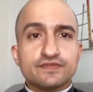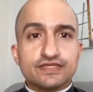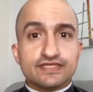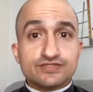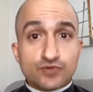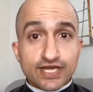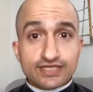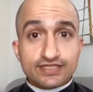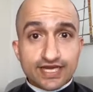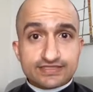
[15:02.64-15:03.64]
is
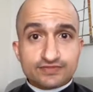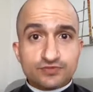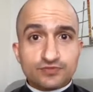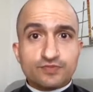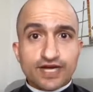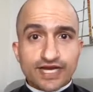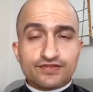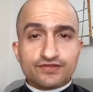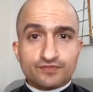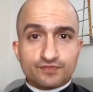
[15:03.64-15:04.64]
recognizable by
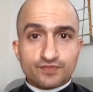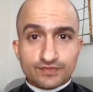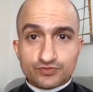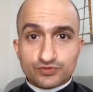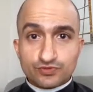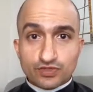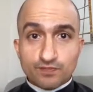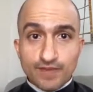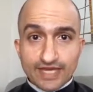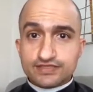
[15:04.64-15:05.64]
the people who are
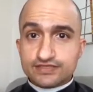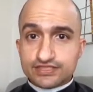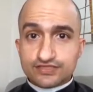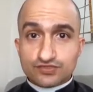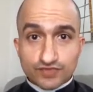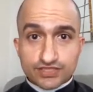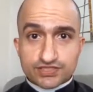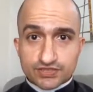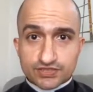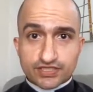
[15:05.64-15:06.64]
managing the
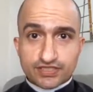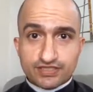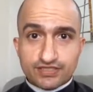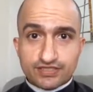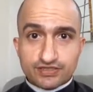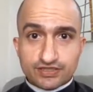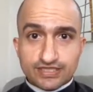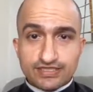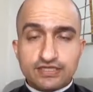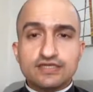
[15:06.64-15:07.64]
registrar.
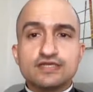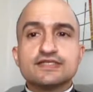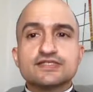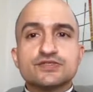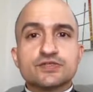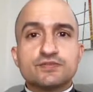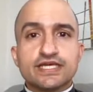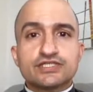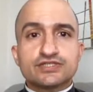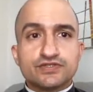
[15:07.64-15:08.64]
Right? So you want to make
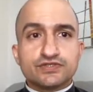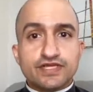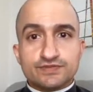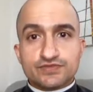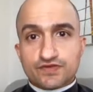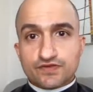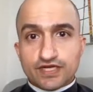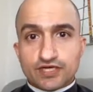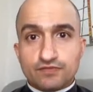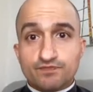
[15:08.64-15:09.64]
sure your names are
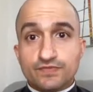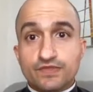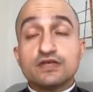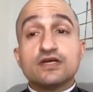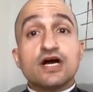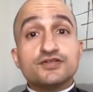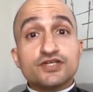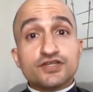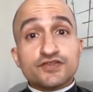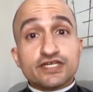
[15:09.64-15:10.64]
there. Another
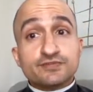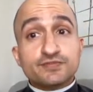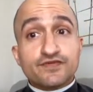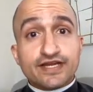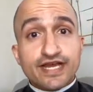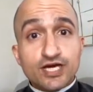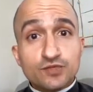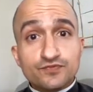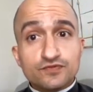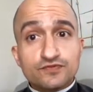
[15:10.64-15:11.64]
thing that could be very
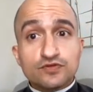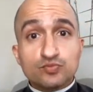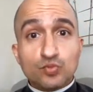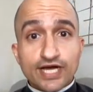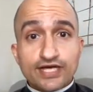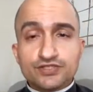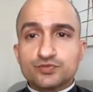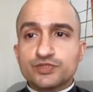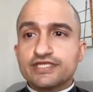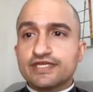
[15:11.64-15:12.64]
helpful while you
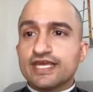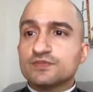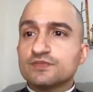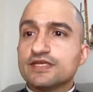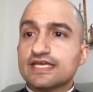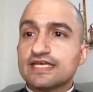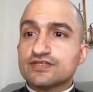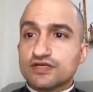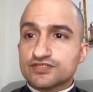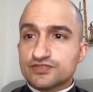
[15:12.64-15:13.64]
rename is
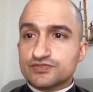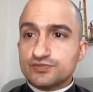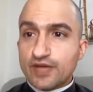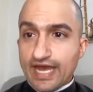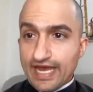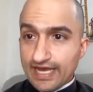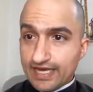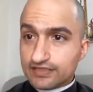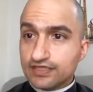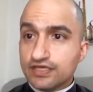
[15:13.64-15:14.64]
also to
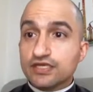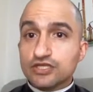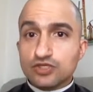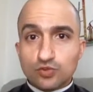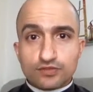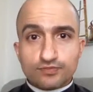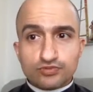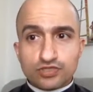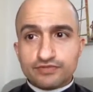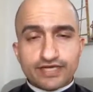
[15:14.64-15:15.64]
add your
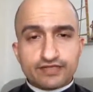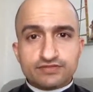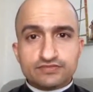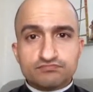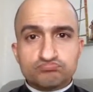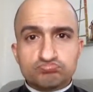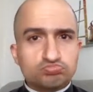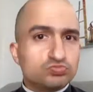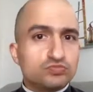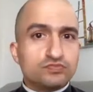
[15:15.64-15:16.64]
pronouns.
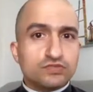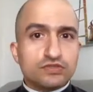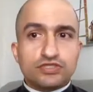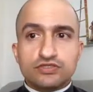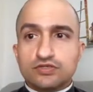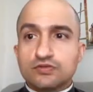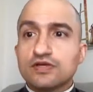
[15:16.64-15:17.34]
Take